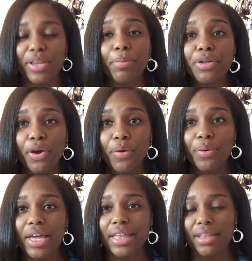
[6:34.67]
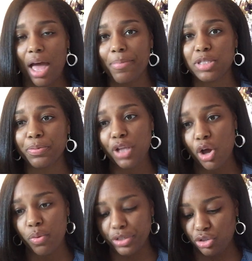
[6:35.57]
Let me know in the comments
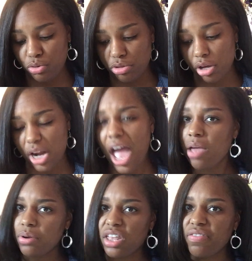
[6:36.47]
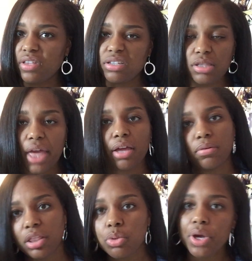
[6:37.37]
below what you thought. I give this like
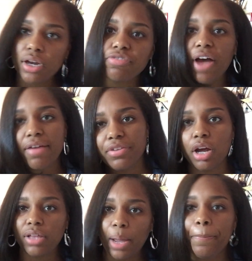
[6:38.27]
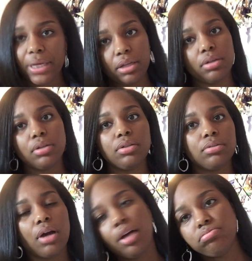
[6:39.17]
a 3 out of 5, you know, like a B.
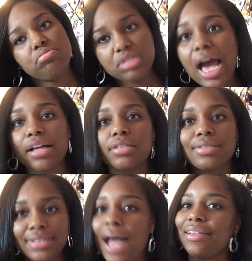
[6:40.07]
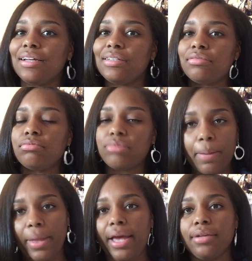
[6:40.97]
Solid,
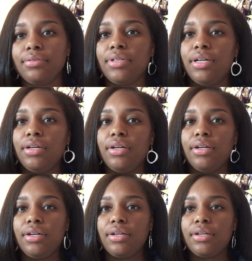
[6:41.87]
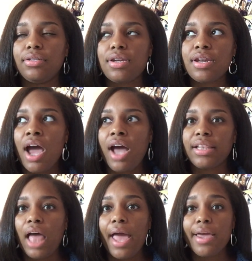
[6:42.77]
not bad,
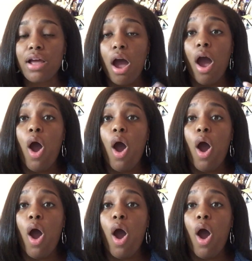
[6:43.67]
not like,